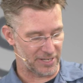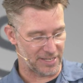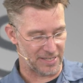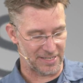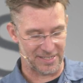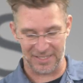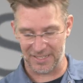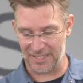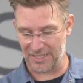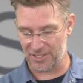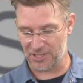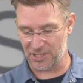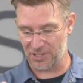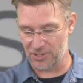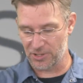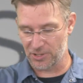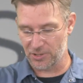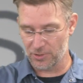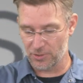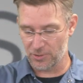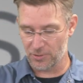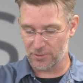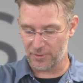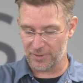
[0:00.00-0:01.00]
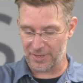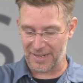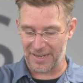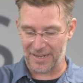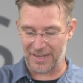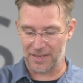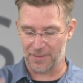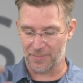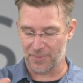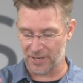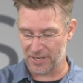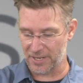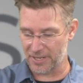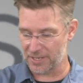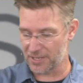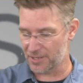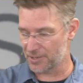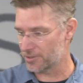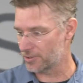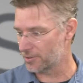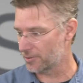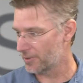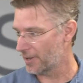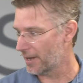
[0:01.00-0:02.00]
easy to do. Anybody
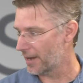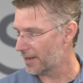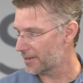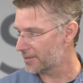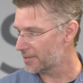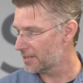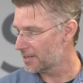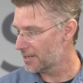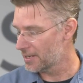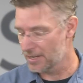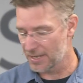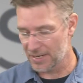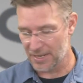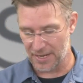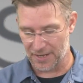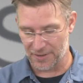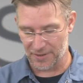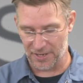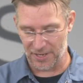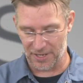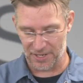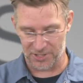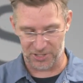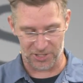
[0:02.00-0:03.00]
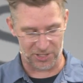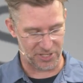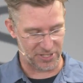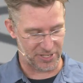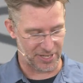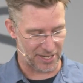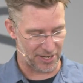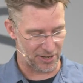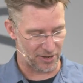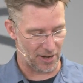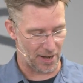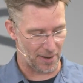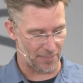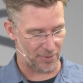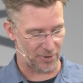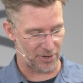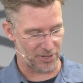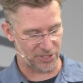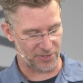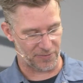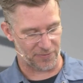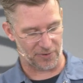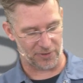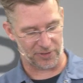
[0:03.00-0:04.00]
can do that. And then it's just standard
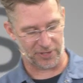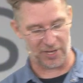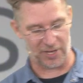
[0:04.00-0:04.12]
operation for the